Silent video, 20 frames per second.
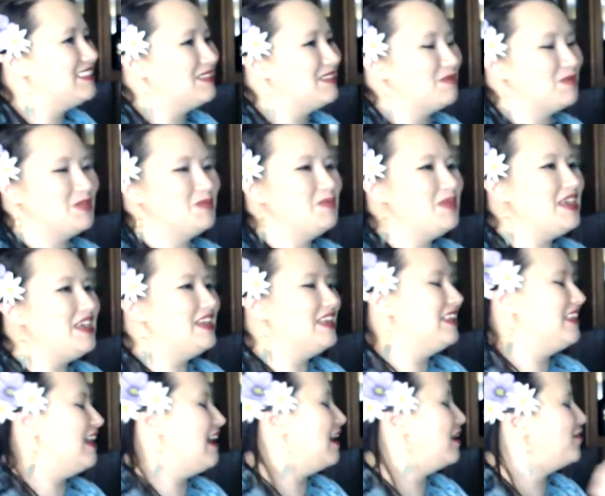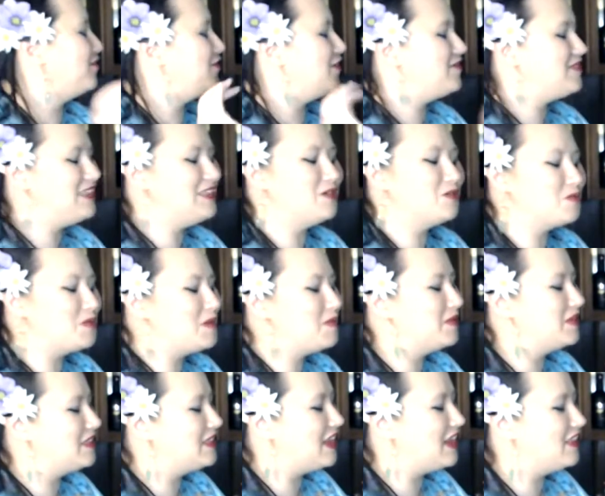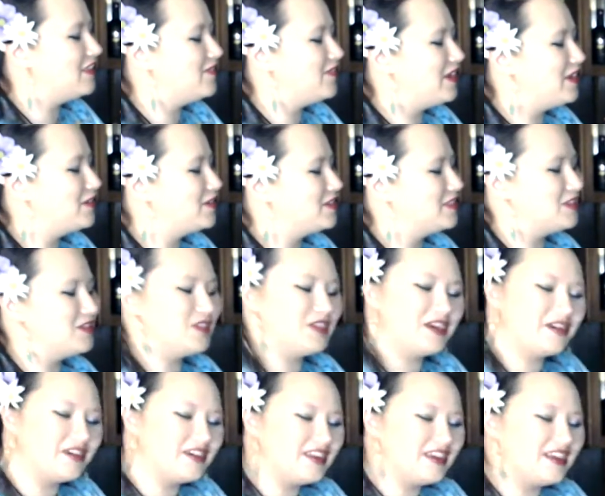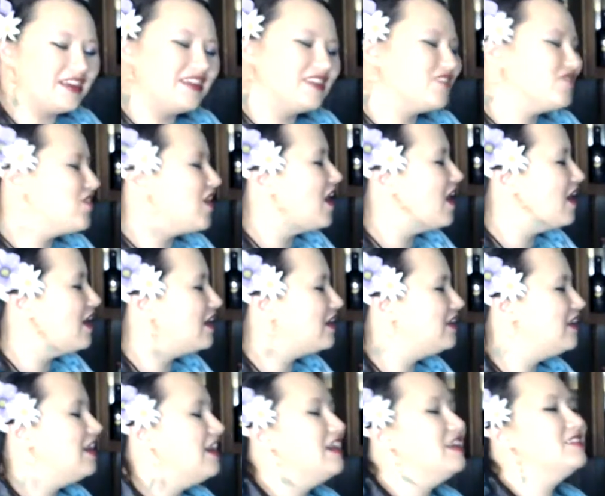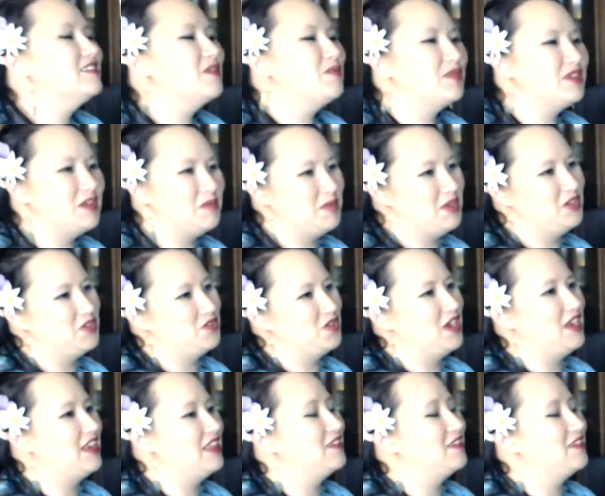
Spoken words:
And it was me and like 15 other people in the elevator at the Sheraton. It's fine. Someone give me a drink.